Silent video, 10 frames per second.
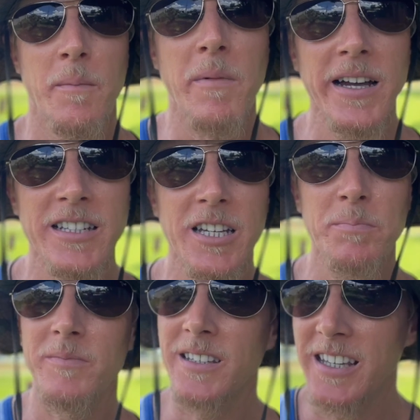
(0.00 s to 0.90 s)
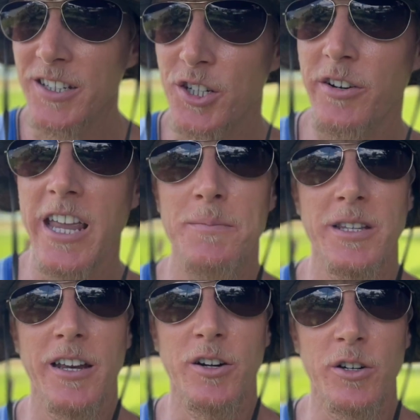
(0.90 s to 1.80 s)
My tip, get to your
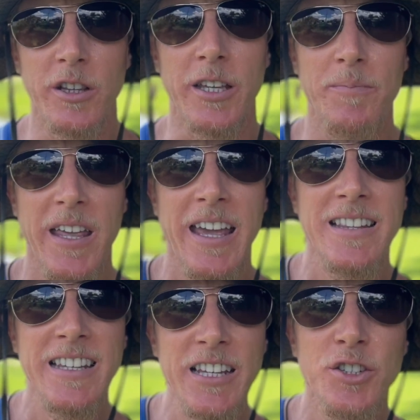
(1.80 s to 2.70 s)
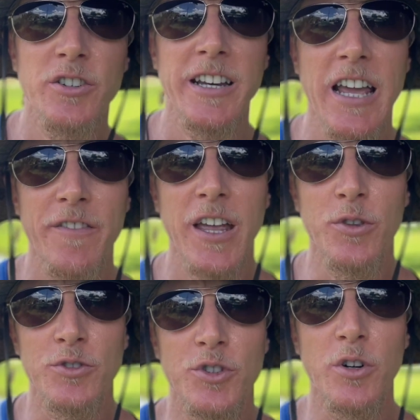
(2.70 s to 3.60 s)
campsite early. It's easier to navigate
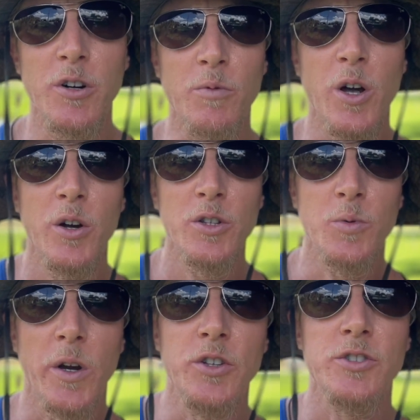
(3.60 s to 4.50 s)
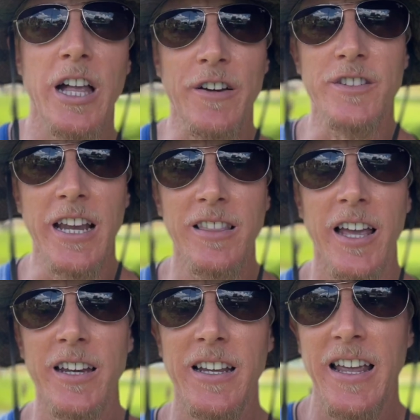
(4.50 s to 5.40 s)
those dirt roads when you still have
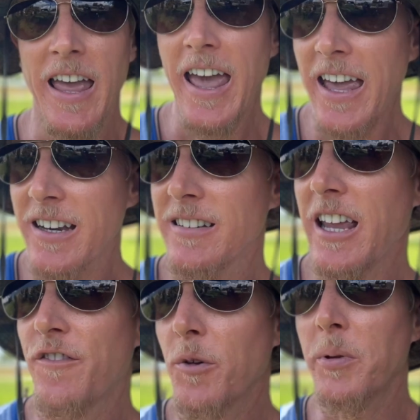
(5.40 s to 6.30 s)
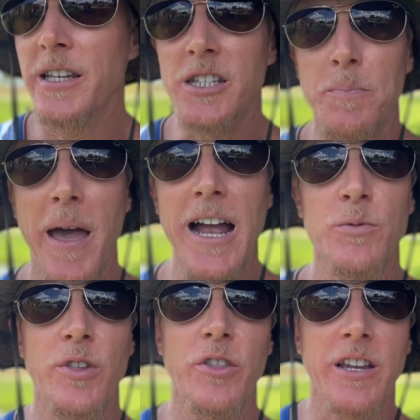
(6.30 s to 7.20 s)
daylight, and if the place is packed
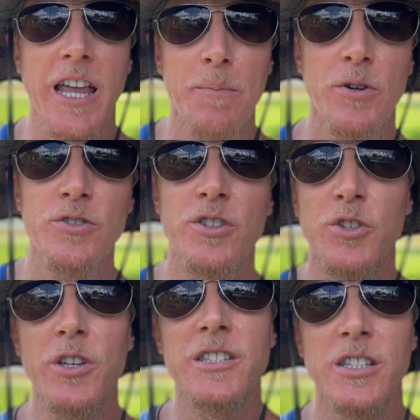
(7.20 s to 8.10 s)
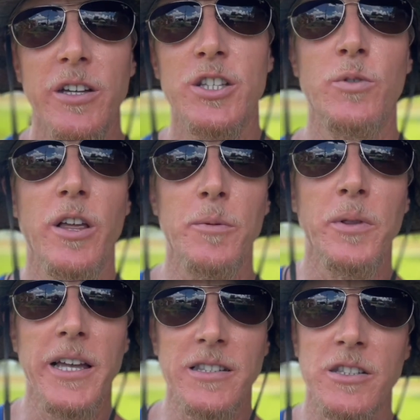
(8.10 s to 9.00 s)
with other campers, you can still get to another
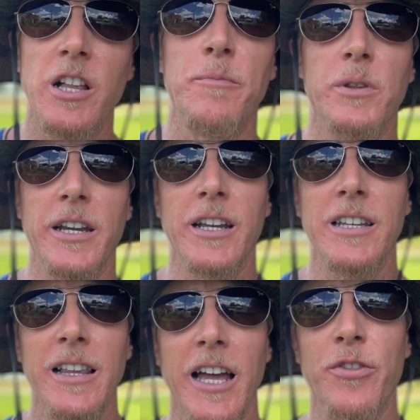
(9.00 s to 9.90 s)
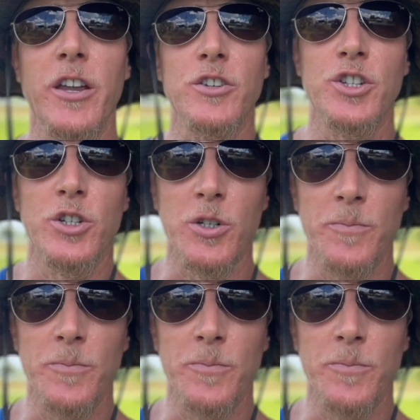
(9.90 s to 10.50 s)
place and still have plenty of daylight there too.